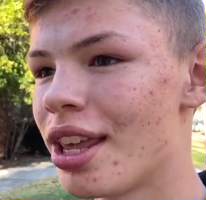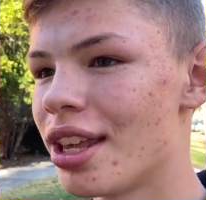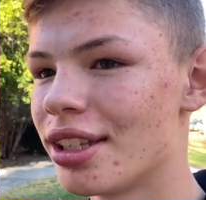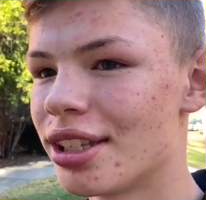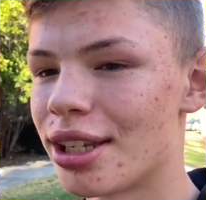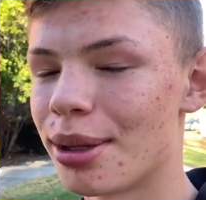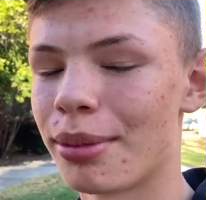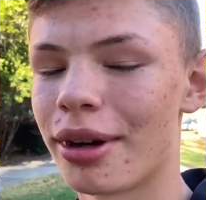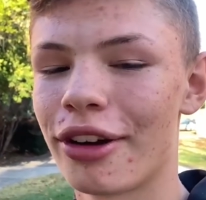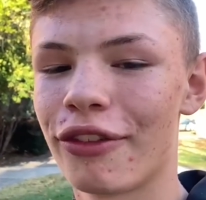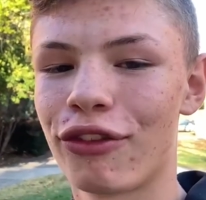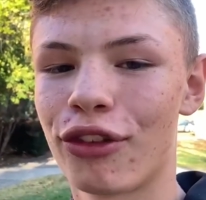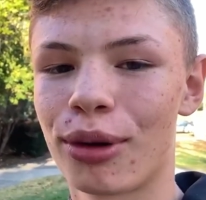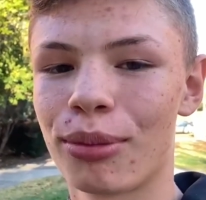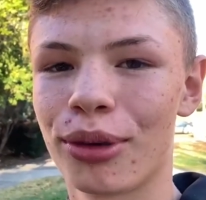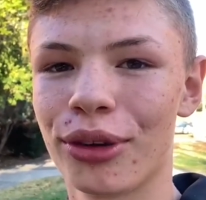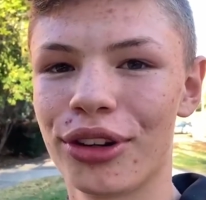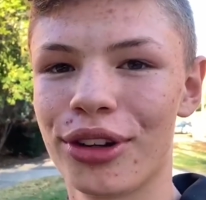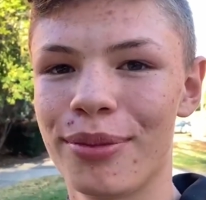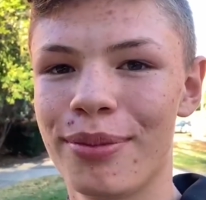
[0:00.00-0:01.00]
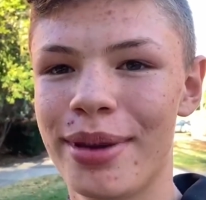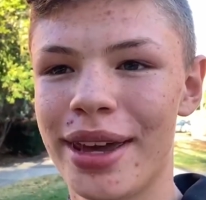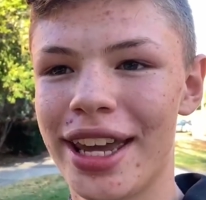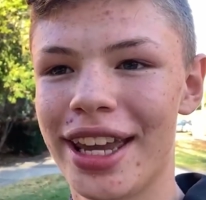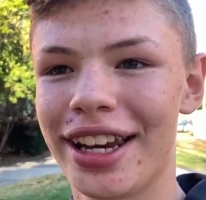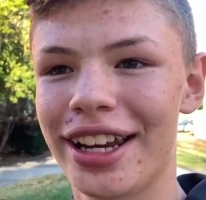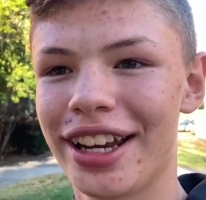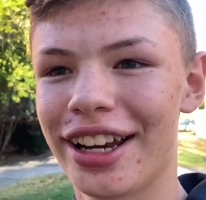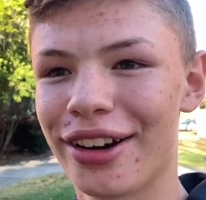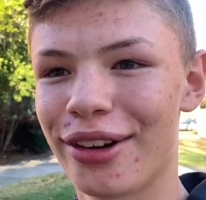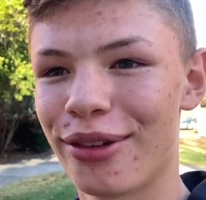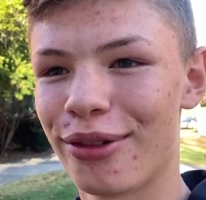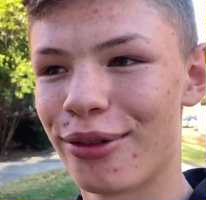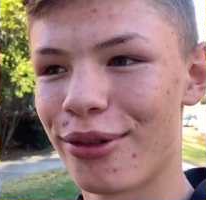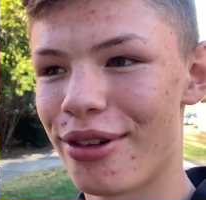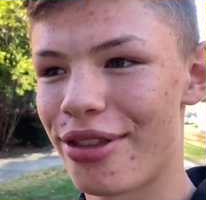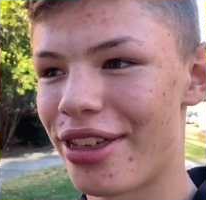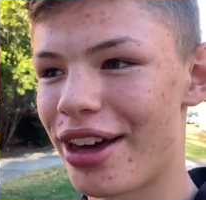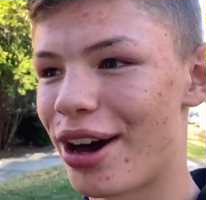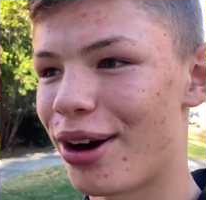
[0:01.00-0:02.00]
semi-formal debate
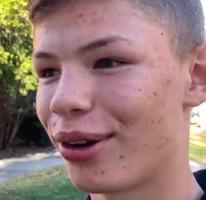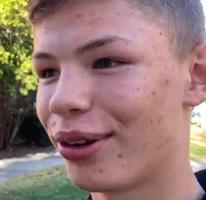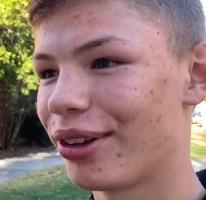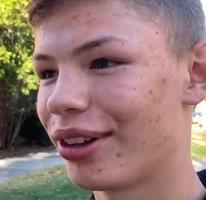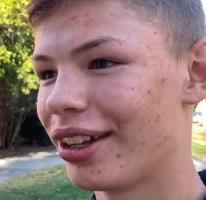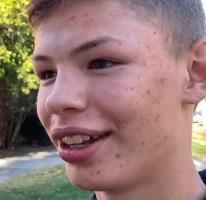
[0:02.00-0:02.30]
without